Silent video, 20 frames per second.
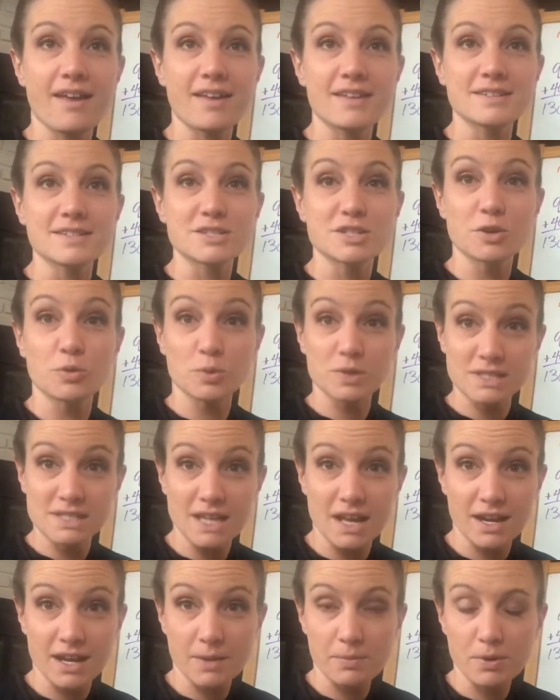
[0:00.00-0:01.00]
So we're
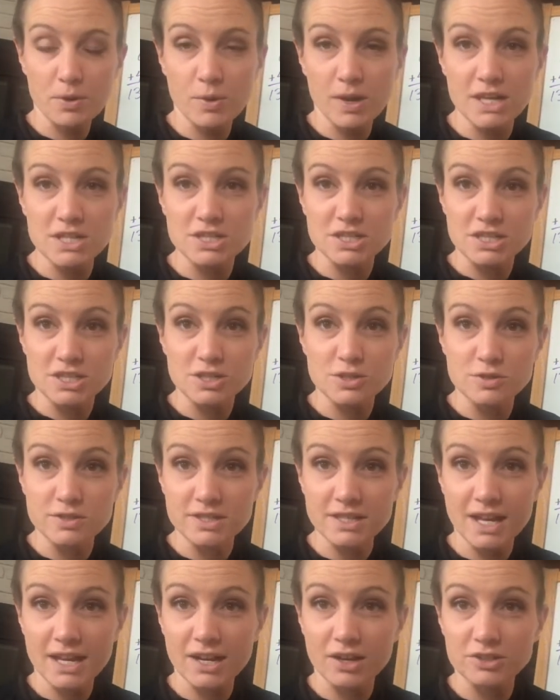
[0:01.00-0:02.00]
setting up equations using
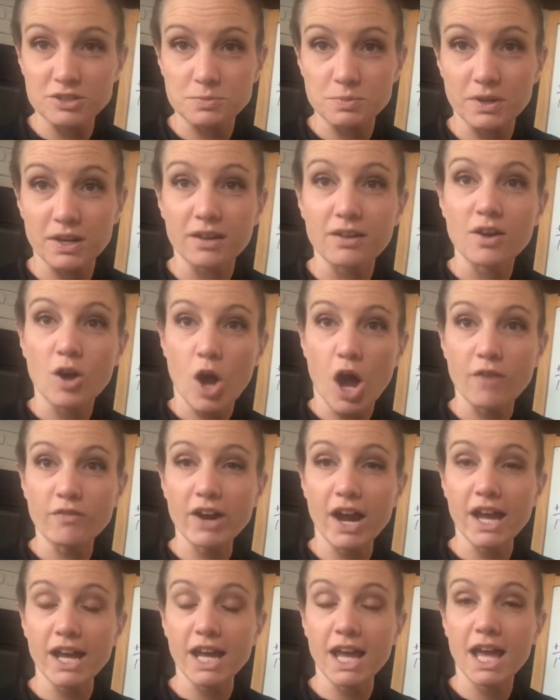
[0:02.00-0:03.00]
that algebra. All
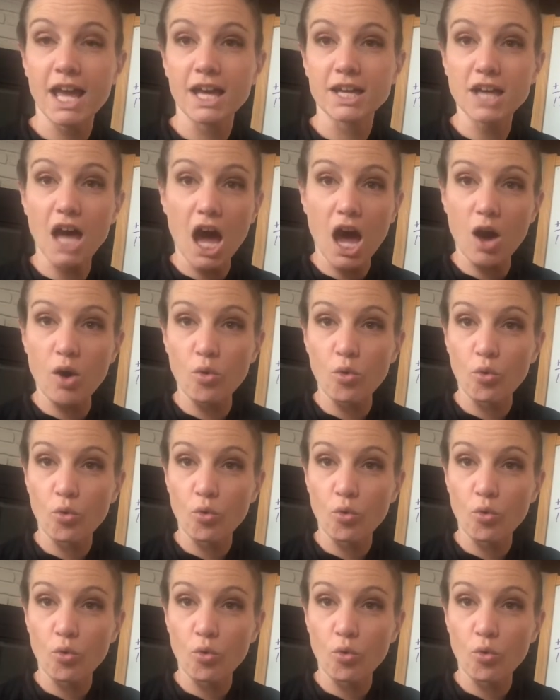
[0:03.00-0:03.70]
right, go.